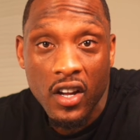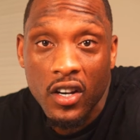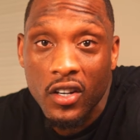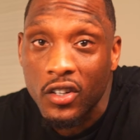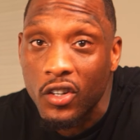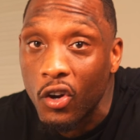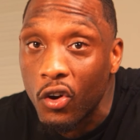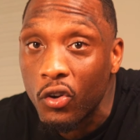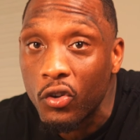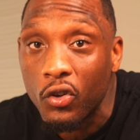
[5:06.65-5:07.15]

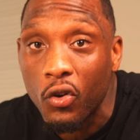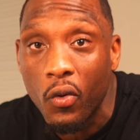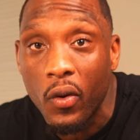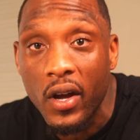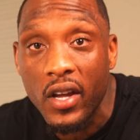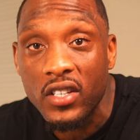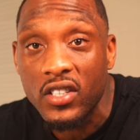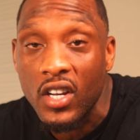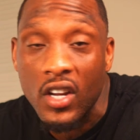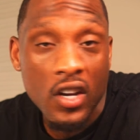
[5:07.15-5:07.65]
No
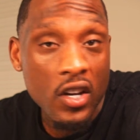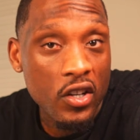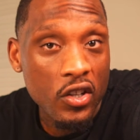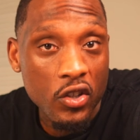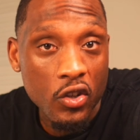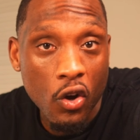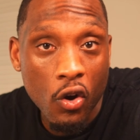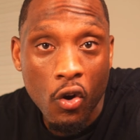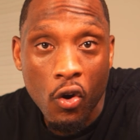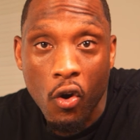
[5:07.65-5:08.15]
noise,
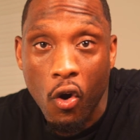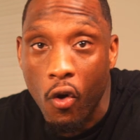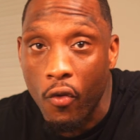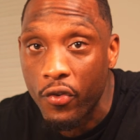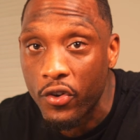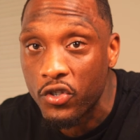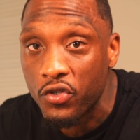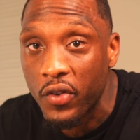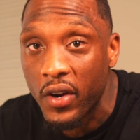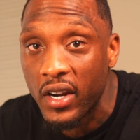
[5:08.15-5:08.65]
no
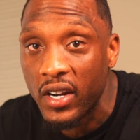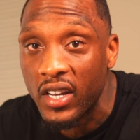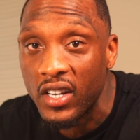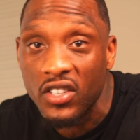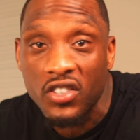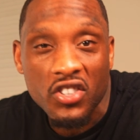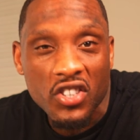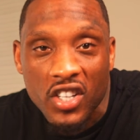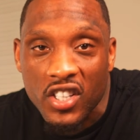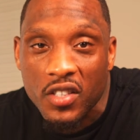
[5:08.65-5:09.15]
over trading,
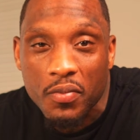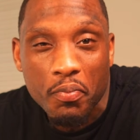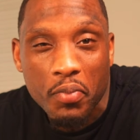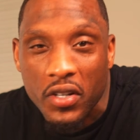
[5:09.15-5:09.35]
just